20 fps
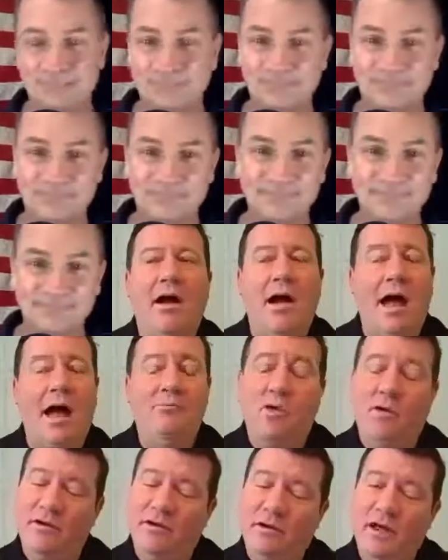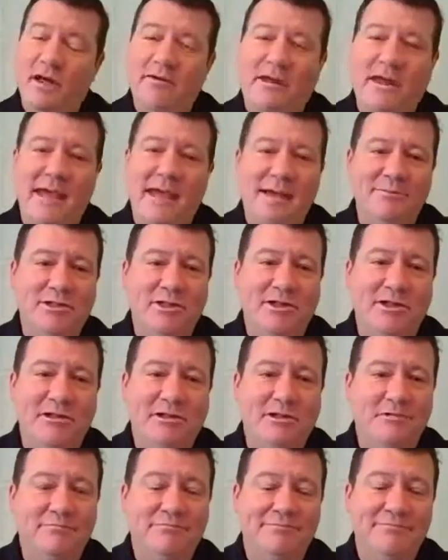I'm I'm wondering how Cam's going to
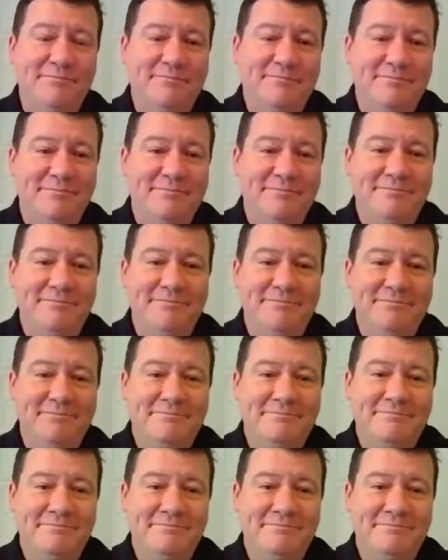do. I